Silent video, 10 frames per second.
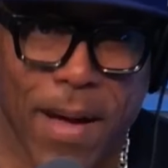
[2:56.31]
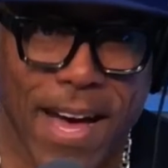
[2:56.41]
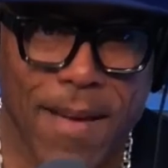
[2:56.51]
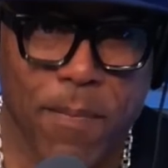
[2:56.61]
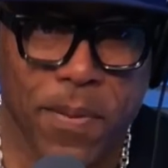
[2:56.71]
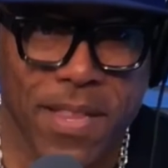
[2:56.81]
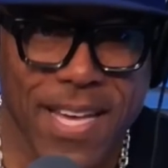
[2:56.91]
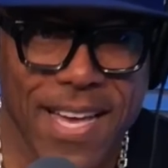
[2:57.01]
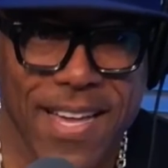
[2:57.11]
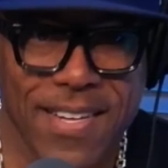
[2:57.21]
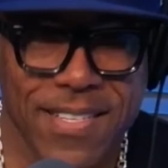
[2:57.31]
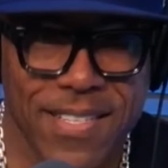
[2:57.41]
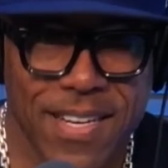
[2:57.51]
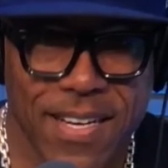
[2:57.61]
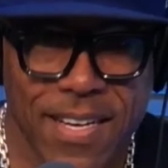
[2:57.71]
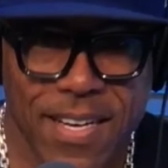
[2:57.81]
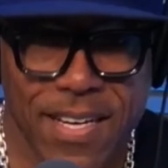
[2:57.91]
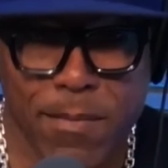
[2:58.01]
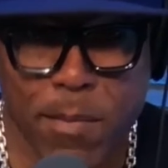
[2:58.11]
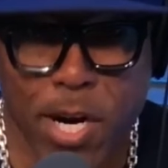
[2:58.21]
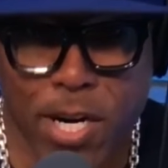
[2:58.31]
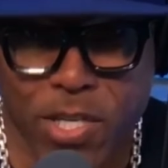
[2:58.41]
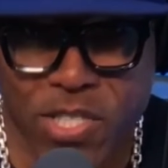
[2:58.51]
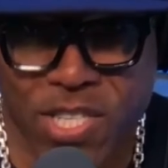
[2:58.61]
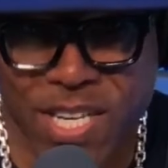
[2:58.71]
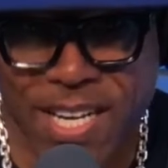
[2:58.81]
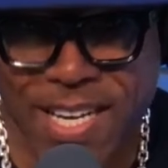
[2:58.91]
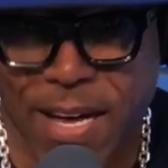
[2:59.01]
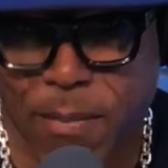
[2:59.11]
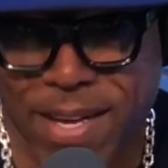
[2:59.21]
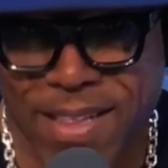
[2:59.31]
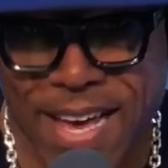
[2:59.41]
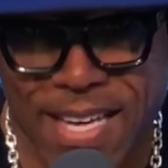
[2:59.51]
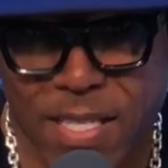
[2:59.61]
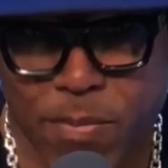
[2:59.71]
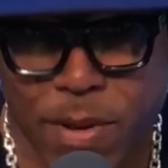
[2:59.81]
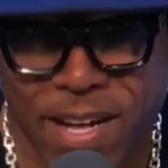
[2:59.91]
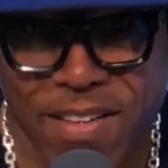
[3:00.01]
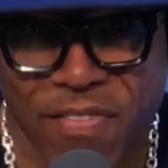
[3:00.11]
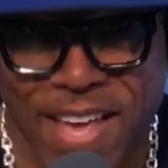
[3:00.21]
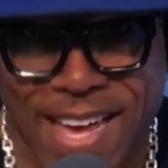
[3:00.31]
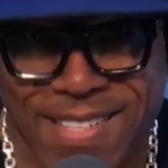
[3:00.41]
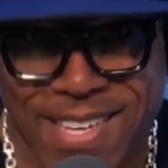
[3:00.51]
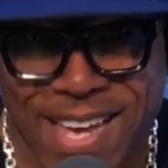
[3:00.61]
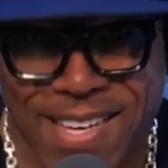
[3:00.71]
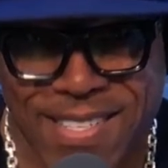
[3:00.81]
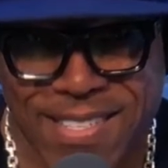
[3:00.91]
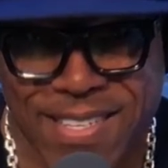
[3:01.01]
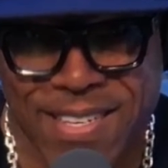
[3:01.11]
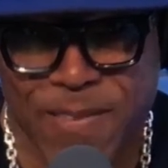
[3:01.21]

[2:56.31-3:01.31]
I planned in March, I got my last body fat test.